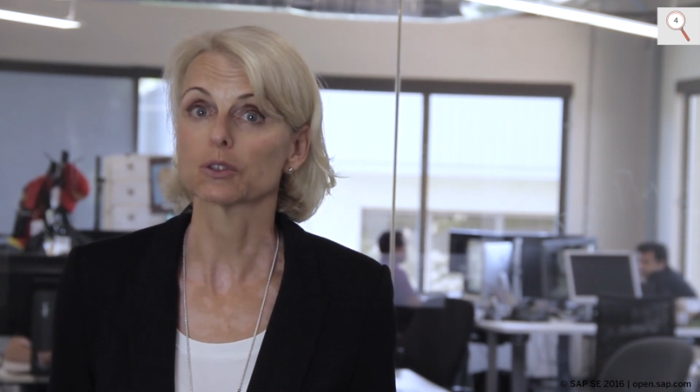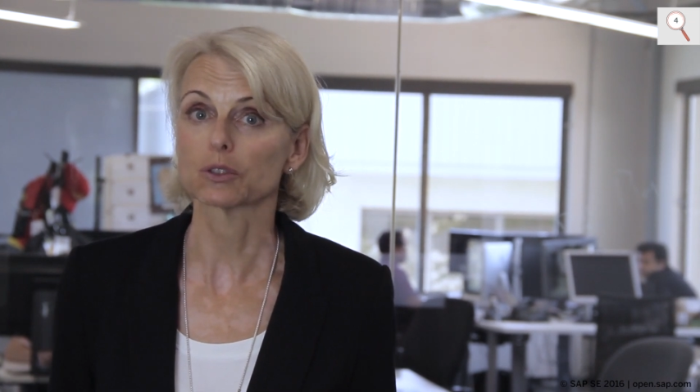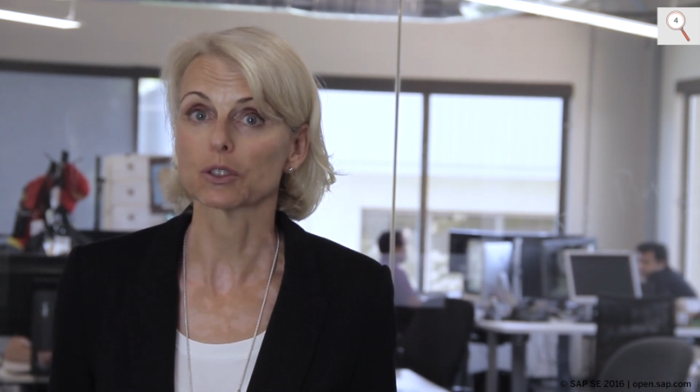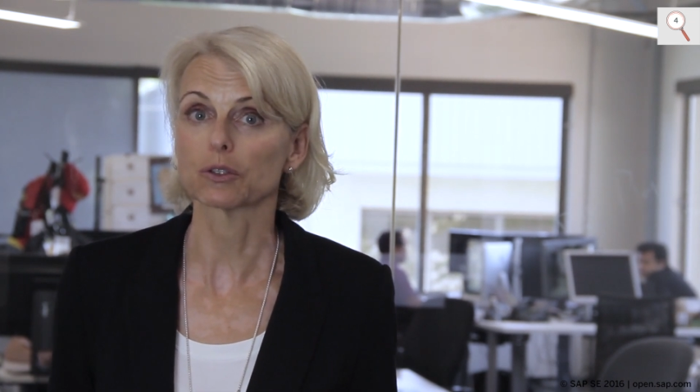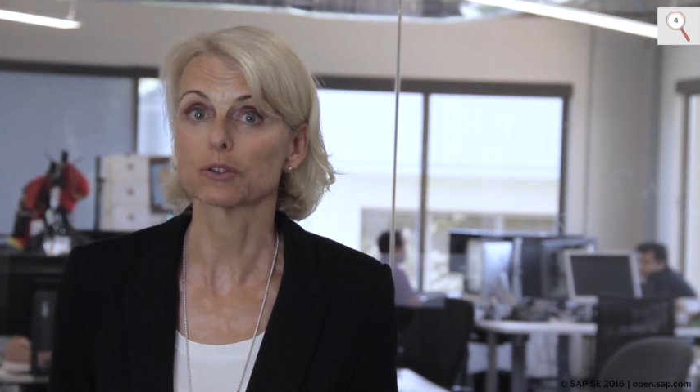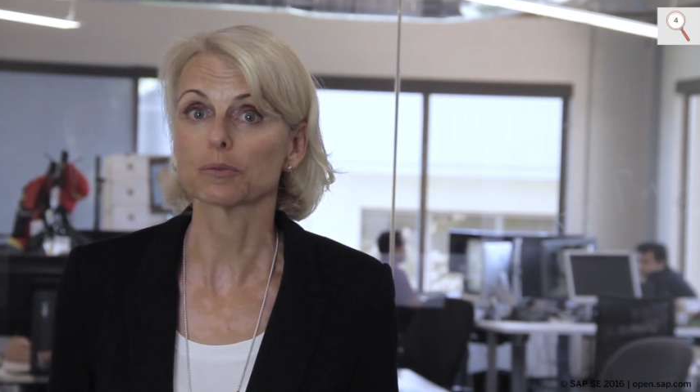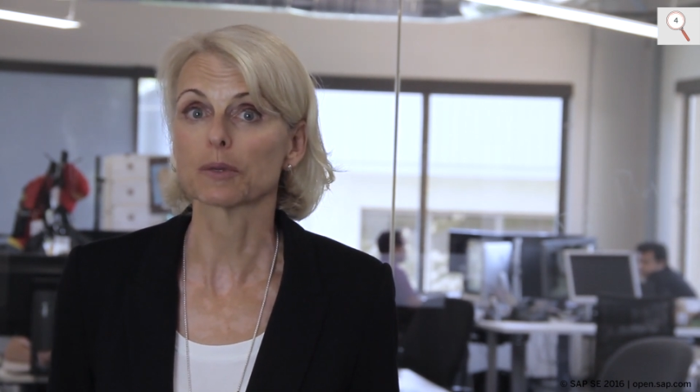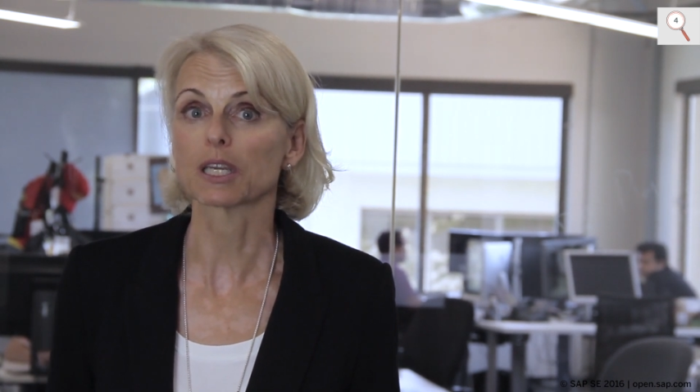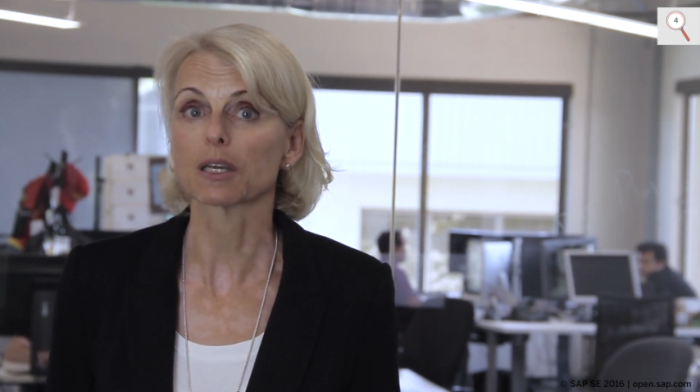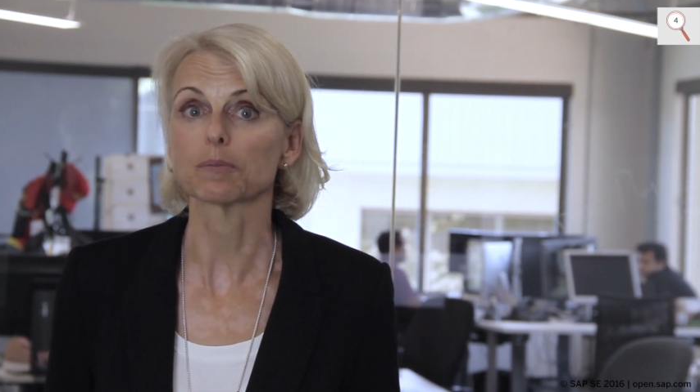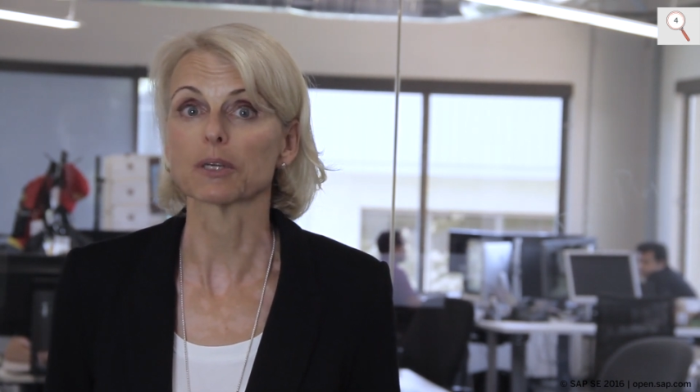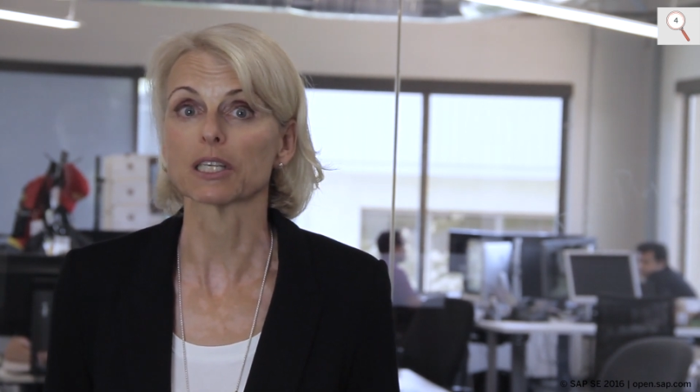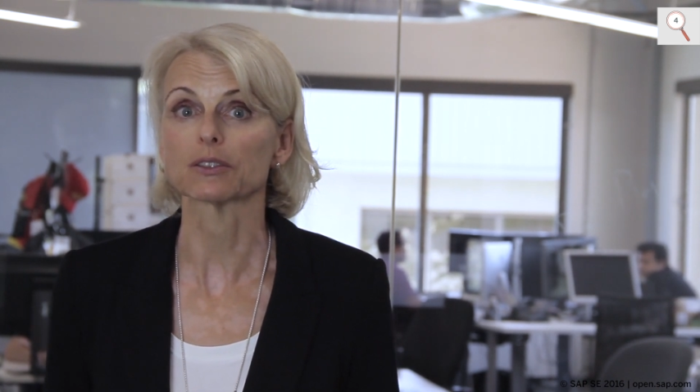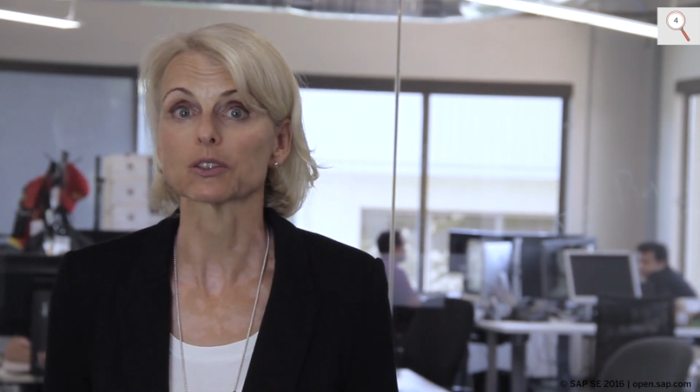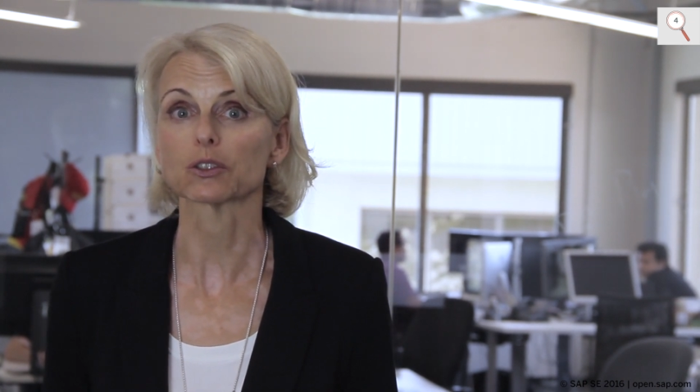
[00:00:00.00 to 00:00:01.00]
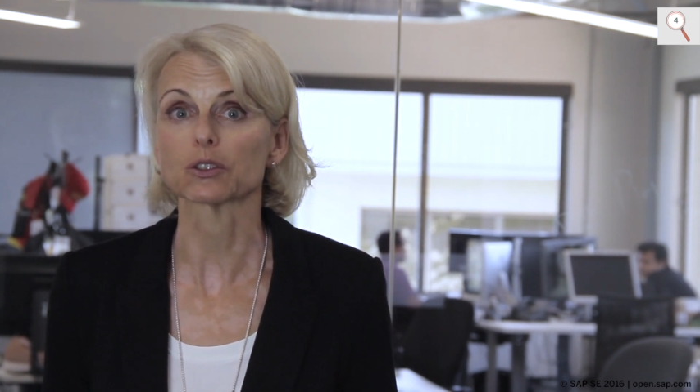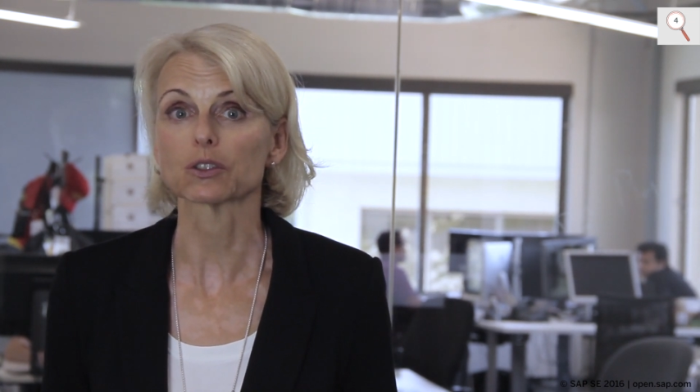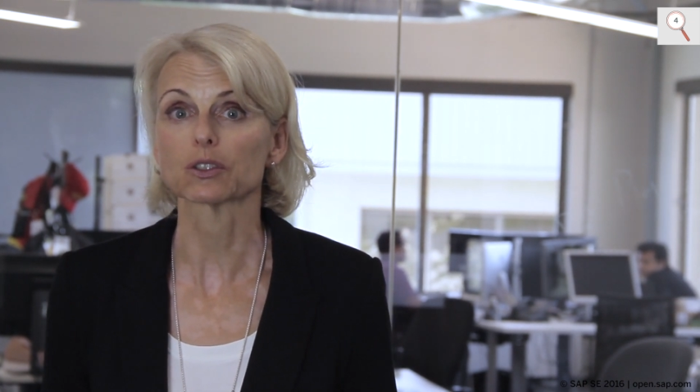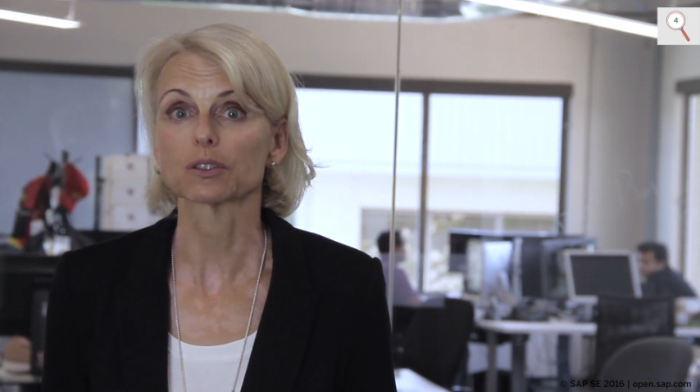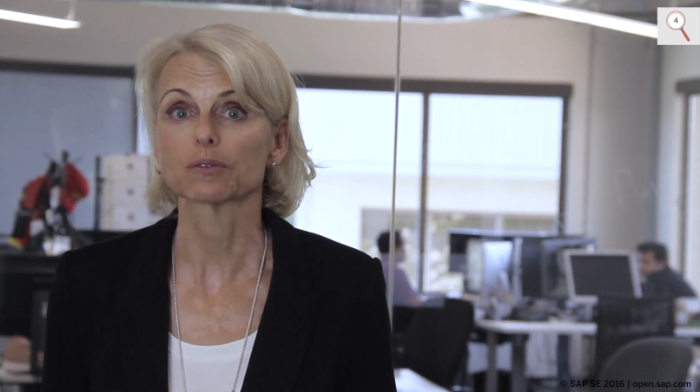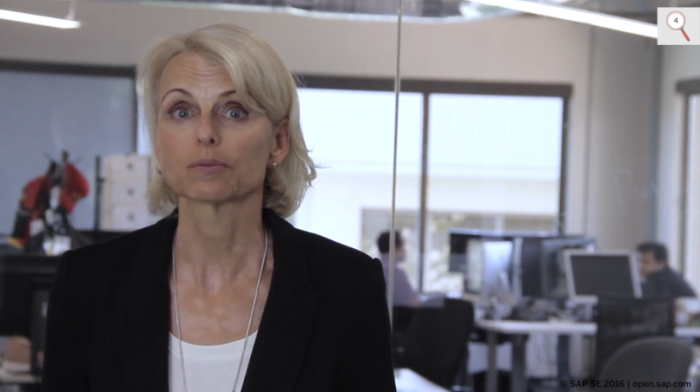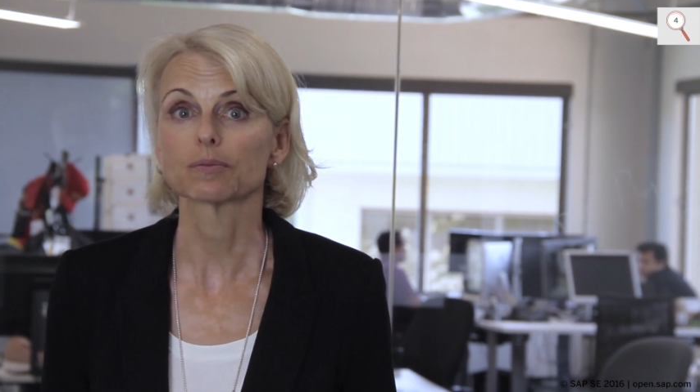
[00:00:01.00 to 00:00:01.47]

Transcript: Don't make up answers.